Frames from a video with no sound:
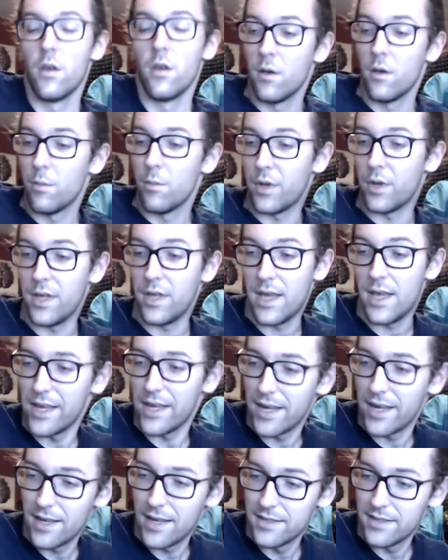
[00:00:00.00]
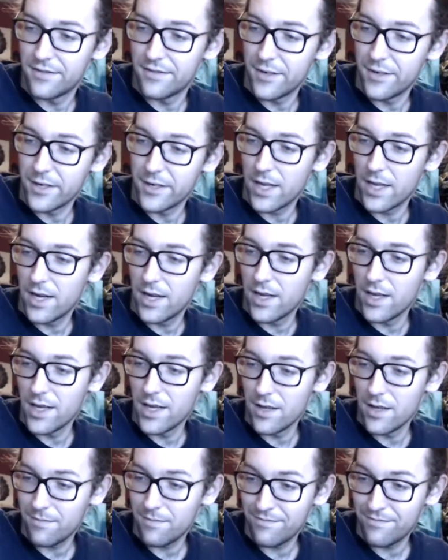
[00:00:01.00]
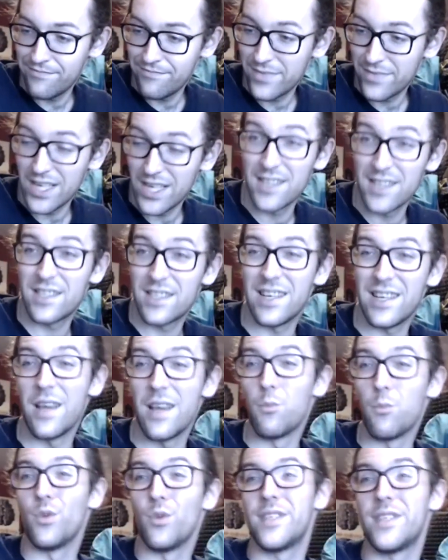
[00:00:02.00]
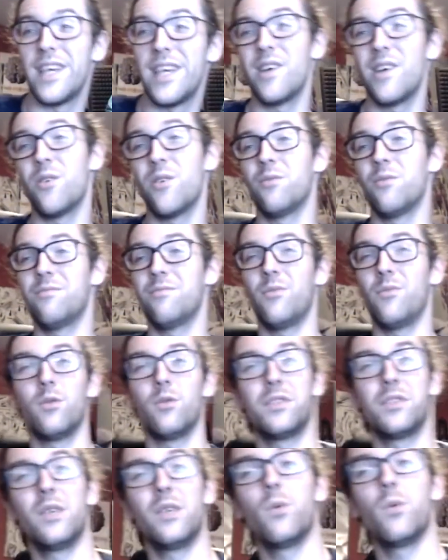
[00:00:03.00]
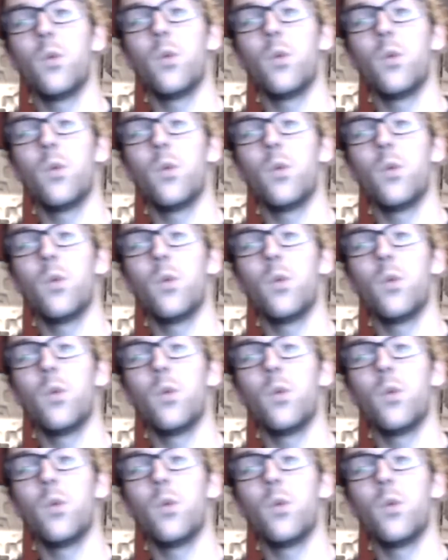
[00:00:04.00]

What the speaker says: But yeah, guys, fucking I guess time will tell. We'll see what we